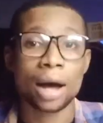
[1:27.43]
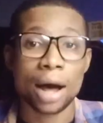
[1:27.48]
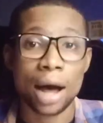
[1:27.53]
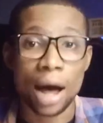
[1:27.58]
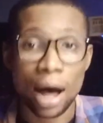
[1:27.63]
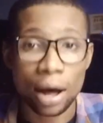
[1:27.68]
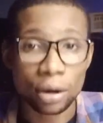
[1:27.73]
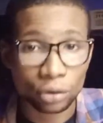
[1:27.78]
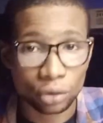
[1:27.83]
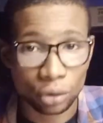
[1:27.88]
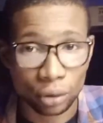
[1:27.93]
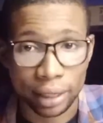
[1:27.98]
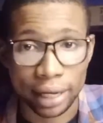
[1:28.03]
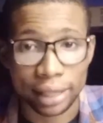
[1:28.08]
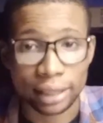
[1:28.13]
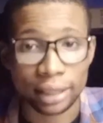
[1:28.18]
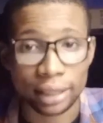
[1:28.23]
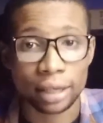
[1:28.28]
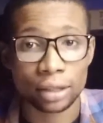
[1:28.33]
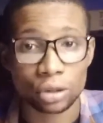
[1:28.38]
how to
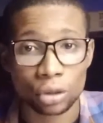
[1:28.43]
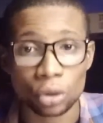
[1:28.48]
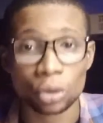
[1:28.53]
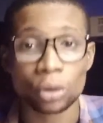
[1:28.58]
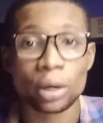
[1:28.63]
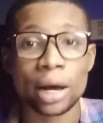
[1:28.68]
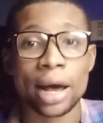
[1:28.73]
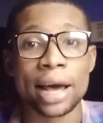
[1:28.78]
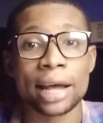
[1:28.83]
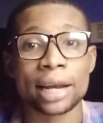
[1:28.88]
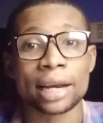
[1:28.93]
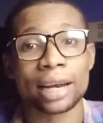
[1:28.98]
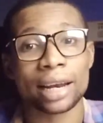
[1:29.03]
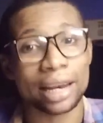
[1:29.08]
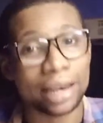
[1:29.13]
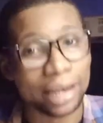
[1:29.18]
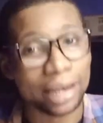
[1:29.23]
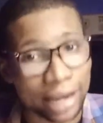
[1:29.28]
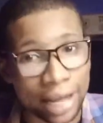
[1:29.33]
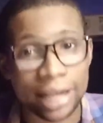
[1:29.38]
get the tool
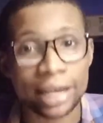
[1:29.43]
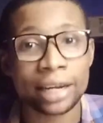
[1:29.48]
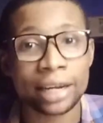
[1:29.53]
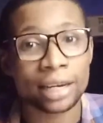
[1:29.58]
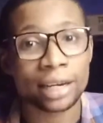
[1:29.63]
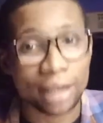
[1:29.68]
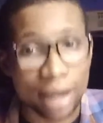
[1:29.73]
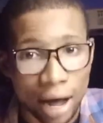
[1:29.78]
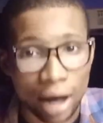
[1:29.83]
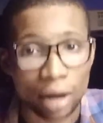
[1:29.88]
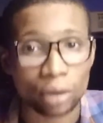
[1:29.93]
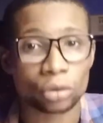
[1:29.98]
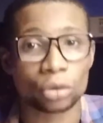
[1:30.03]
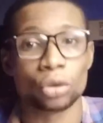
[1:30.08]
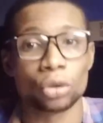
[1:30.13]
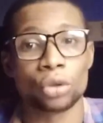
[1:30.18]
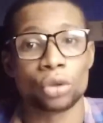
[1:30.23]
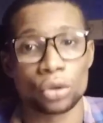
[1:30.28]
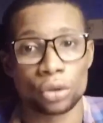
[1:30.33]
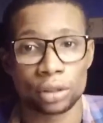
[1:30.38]
and learning how
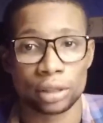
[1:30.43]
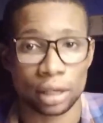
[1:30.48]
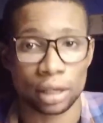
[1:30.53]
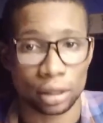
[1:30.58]
to use the